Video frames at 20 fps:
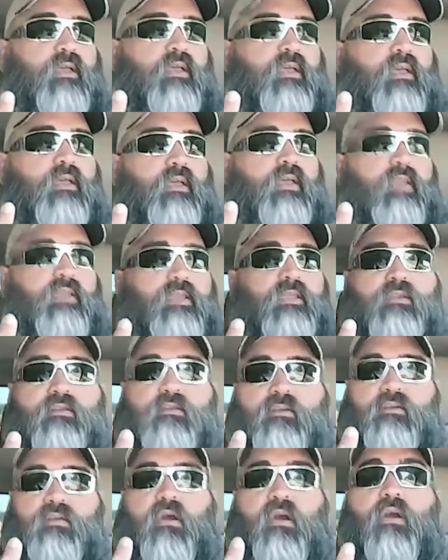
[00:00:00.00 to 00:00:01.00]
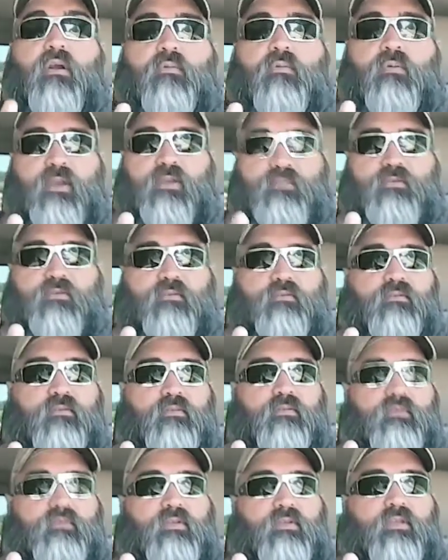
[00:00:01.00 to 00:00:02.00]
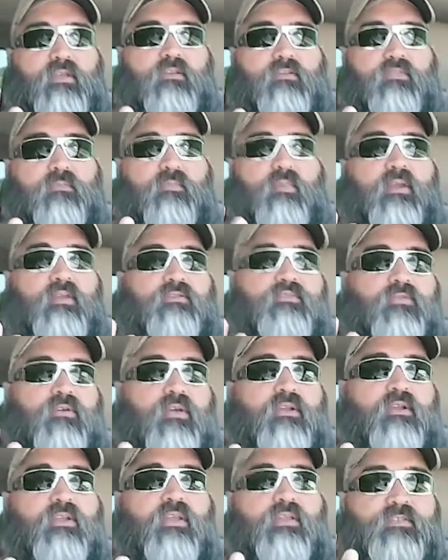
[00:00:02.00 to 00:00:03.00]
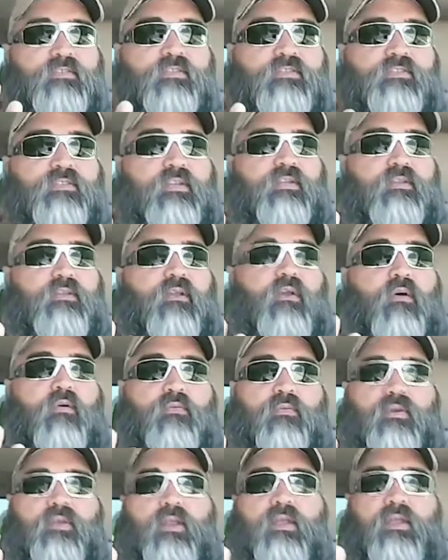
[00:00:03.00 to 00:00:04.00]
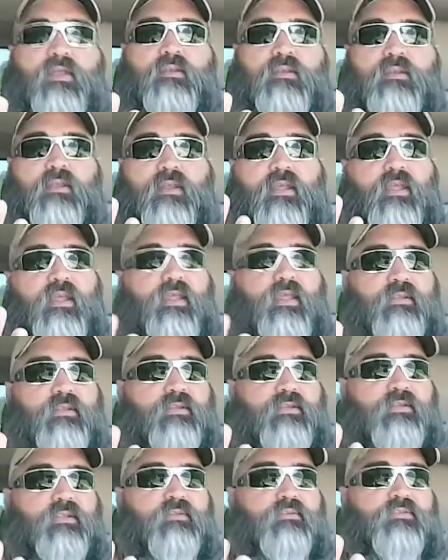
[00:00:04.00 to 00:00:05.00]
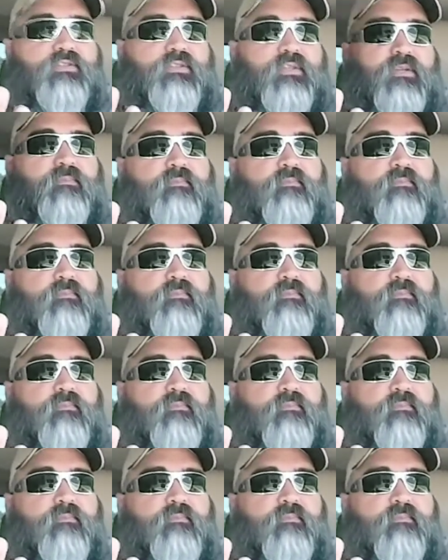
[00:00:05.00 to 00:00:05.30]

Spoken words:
I get car rental if my truck has to sit overnight at the dealership.